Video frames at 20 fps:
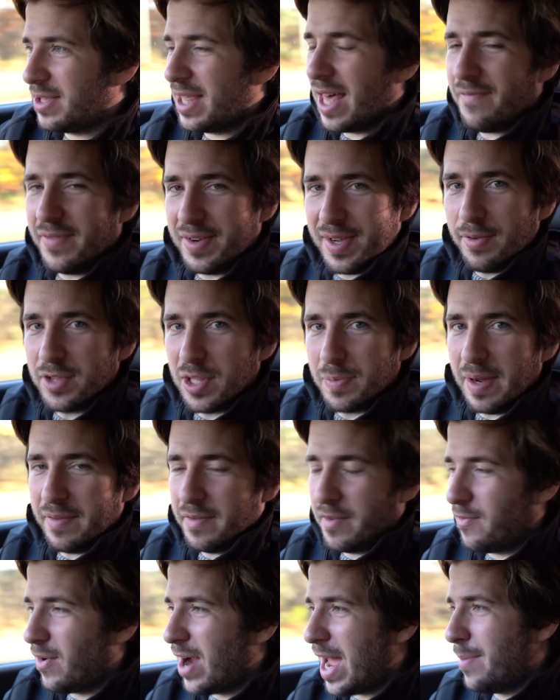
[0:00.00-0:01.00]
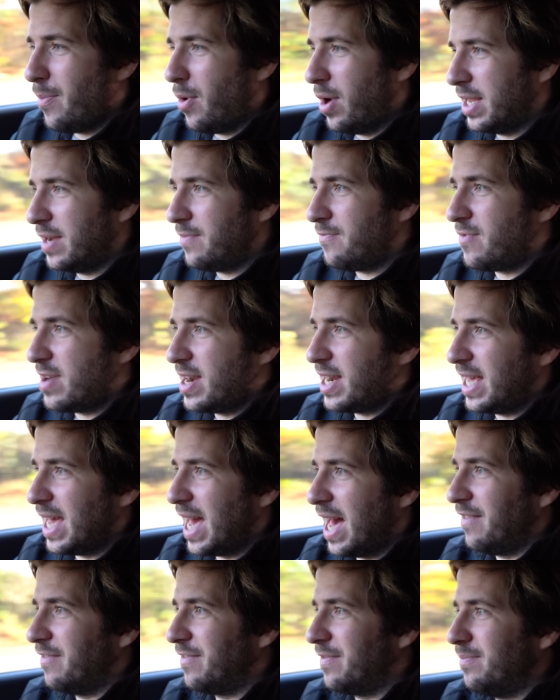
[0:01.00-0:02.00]
So that video was a bit of a ramble. I didn't really
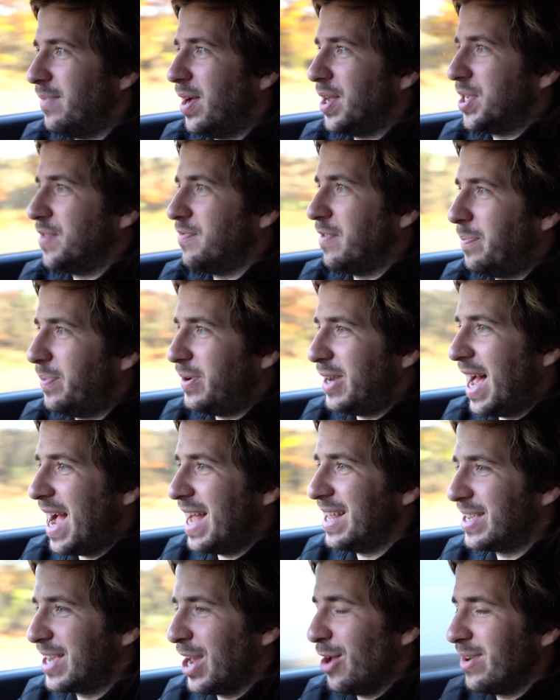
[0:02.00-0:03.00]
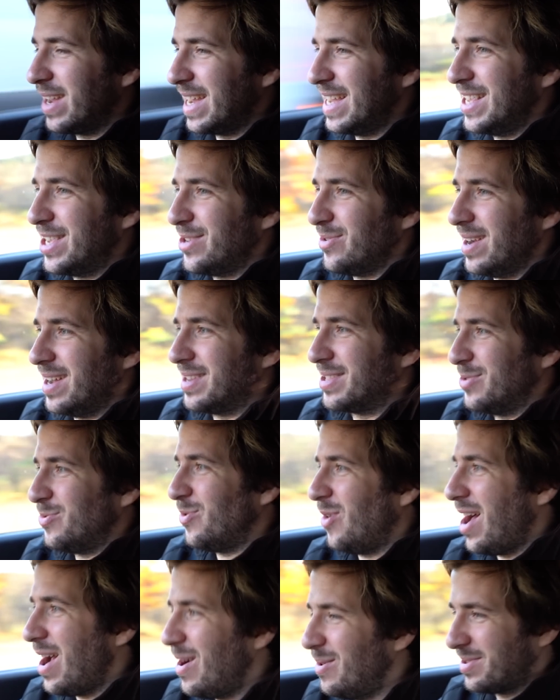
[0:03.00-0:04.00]
have much of a plan going into it as to
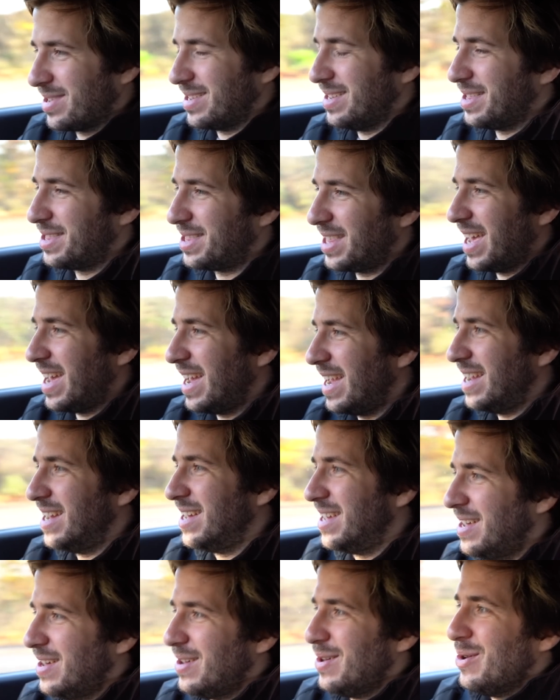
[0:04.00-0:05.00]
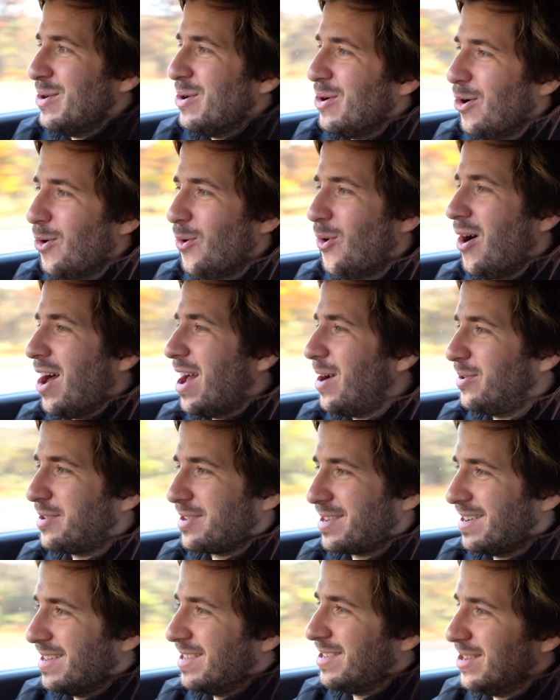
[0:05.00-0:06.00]
what I was going to say or what I was
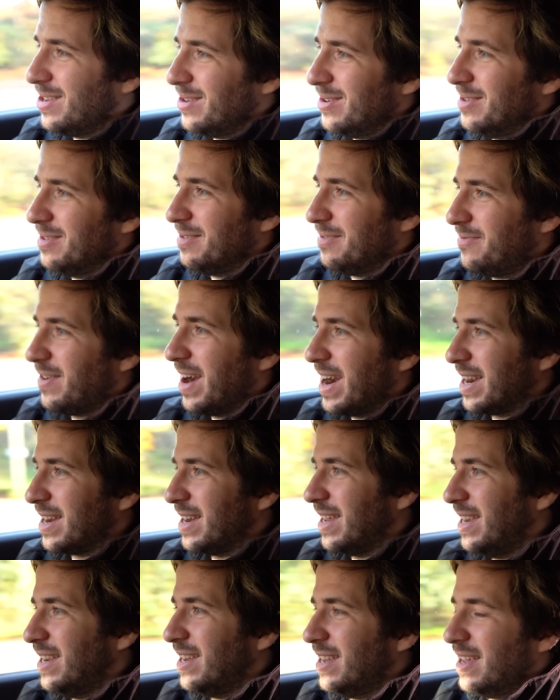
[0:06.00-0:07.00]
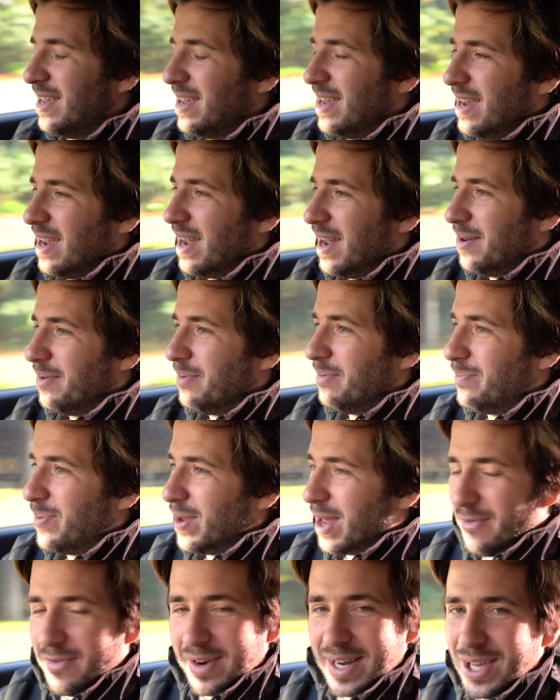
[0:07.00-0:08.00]
going to do, frankly.
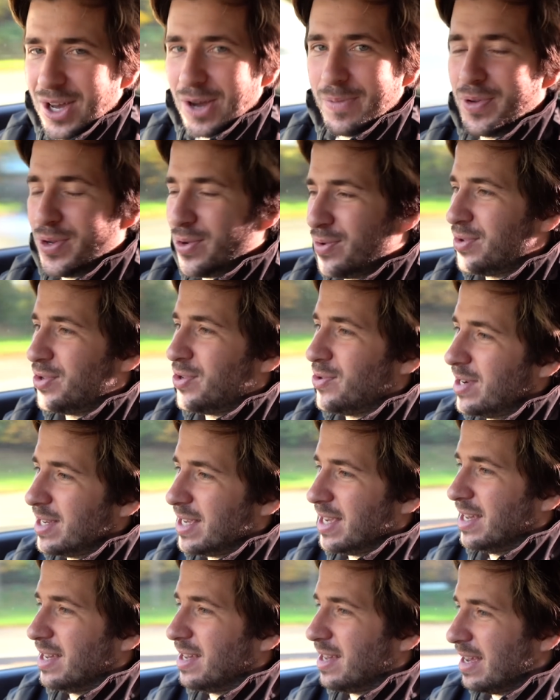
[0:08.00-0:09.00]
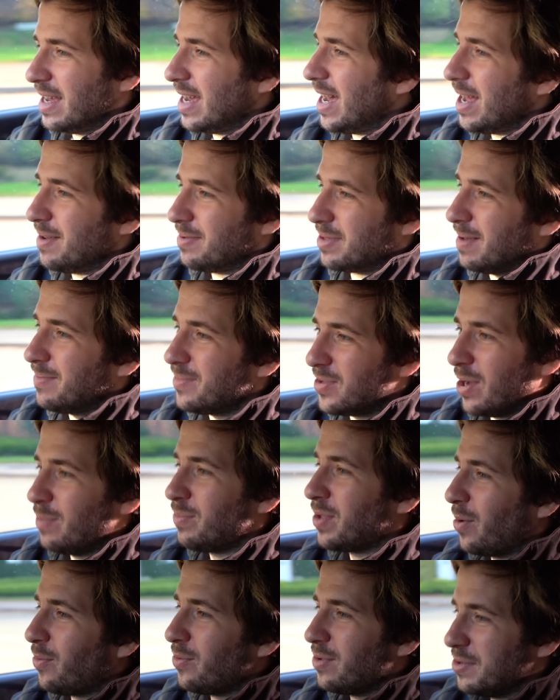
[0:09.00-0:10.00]
But I really hoped you enjoyed it.
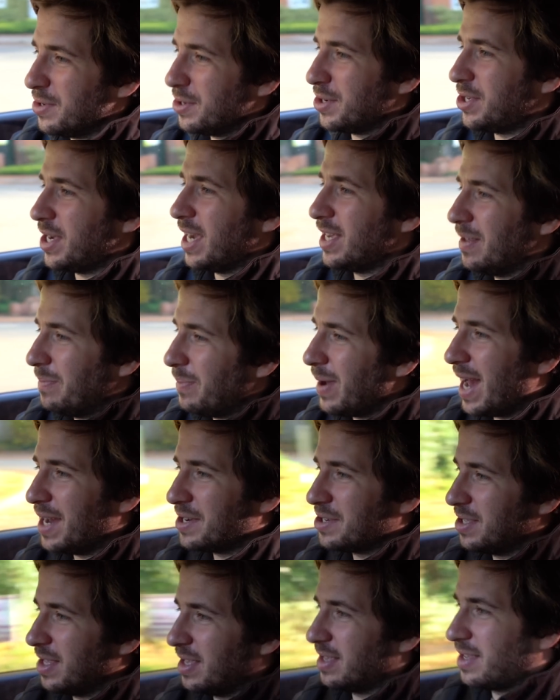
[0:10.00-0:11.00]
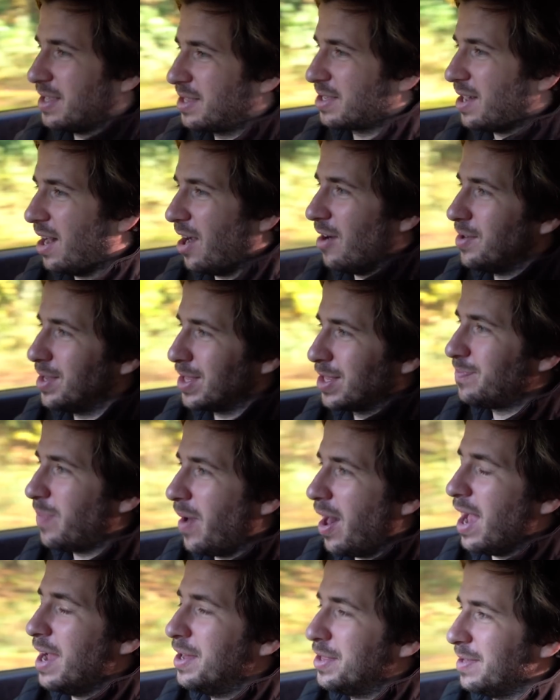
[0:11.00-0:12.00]
Sometimes I want to just share the passion that this car
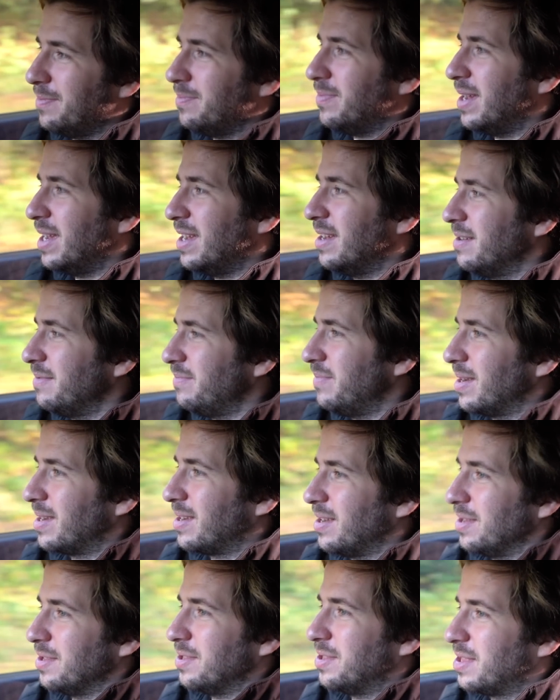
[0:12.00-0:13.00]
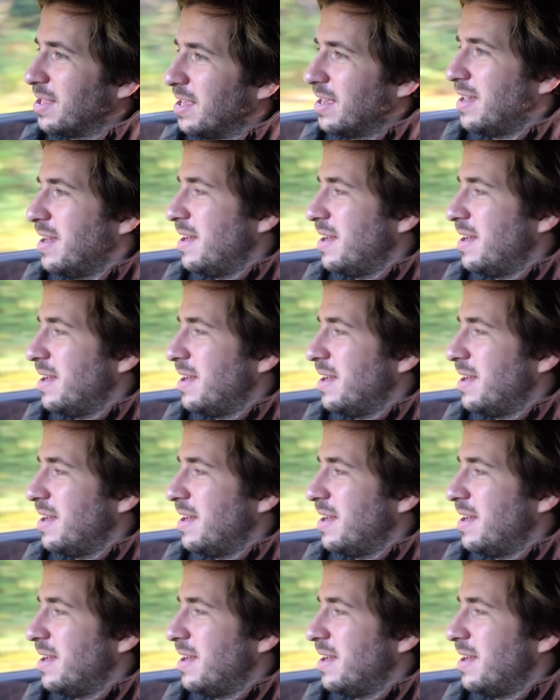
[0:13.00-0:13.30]
inspires in me, because